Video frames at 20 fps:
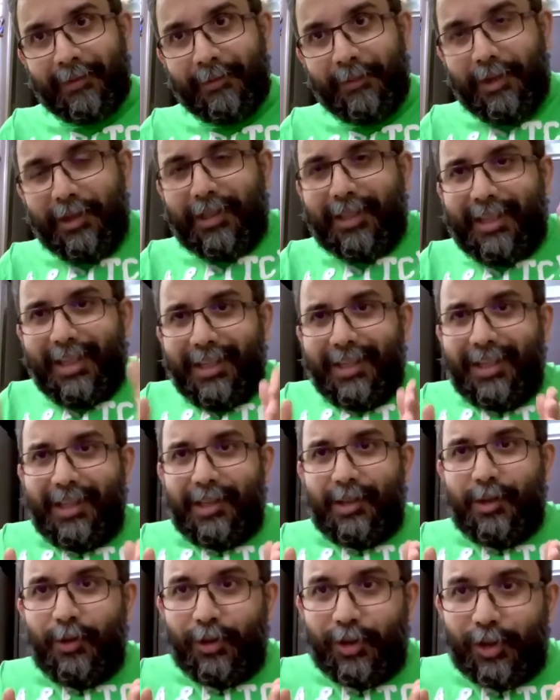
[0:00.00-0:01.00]
Because this
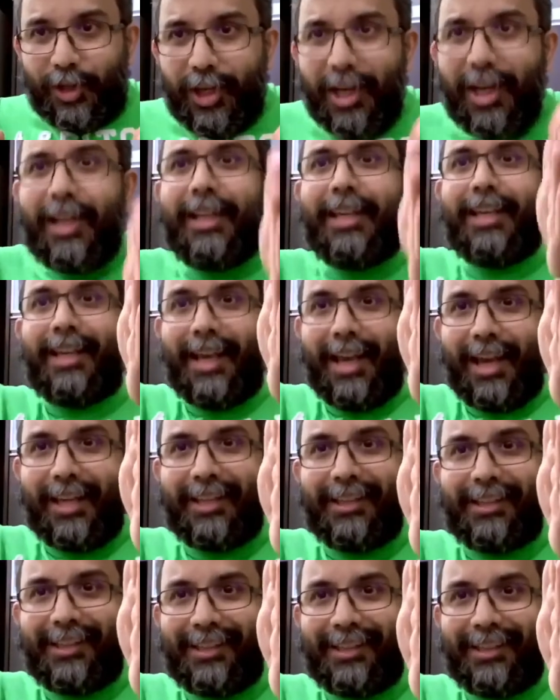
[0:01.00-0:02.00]
is your journey,
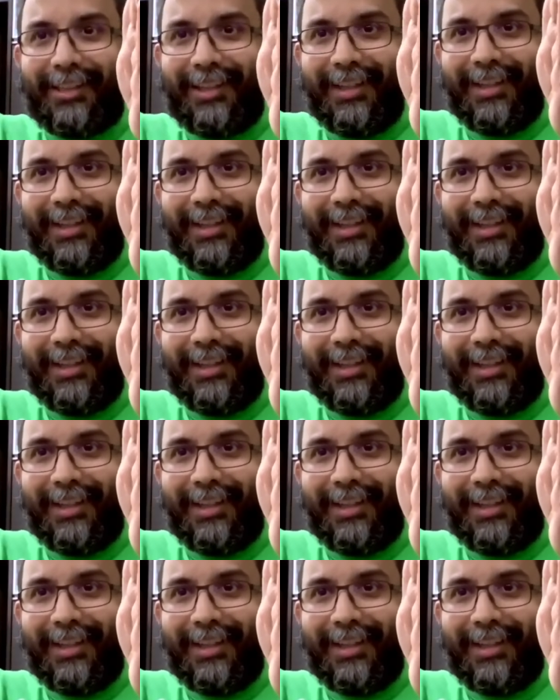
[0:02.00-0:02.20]
guys.